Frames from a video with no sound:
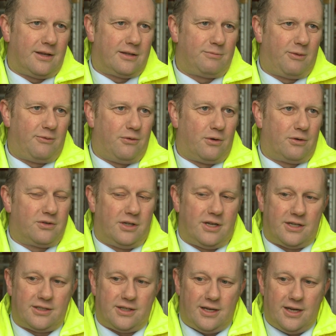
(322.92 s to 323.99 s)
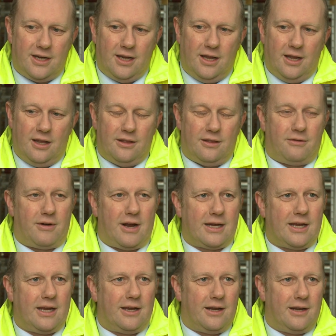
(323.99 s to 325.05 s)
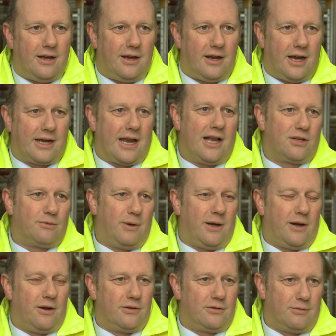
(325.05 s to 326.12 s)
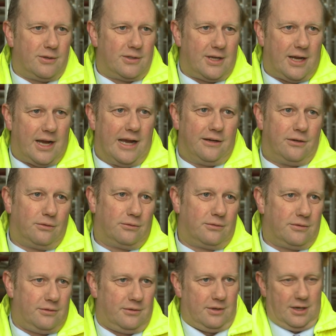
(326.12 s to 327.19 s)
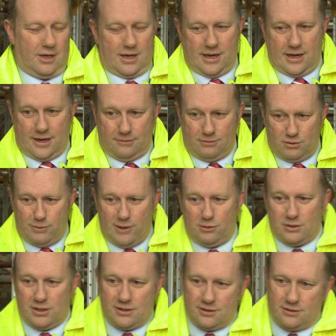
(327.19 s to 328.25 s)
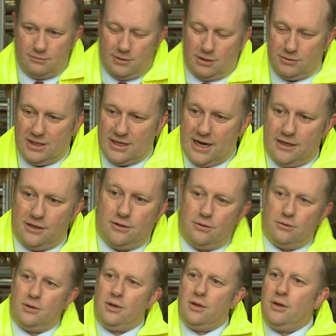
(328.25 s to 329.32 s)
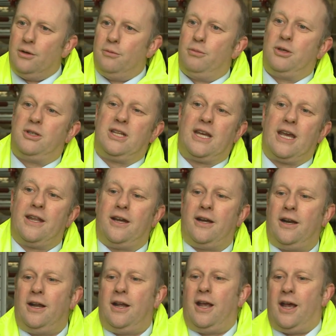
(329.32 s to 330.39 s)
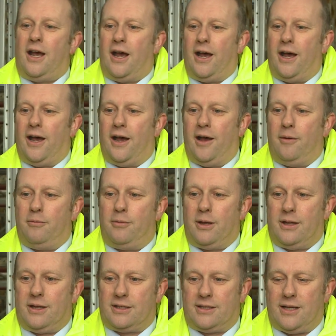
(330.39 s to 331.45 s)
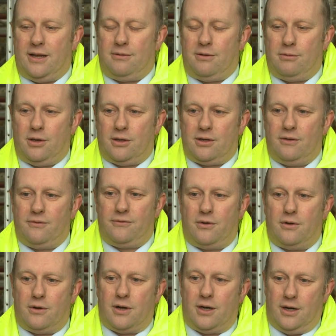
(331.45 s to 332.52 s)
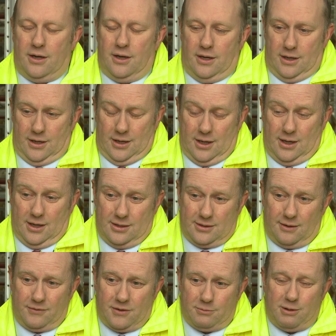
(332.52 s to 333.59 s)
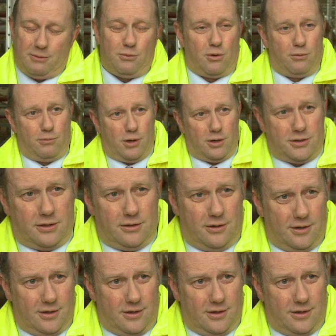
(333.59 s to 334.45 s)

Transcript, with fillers: this before. Traditionally, the racking in a, a cask warehouse was angled, uh, was welded, welded angle, put together. Um, but this time they were looking for something a bit more modern,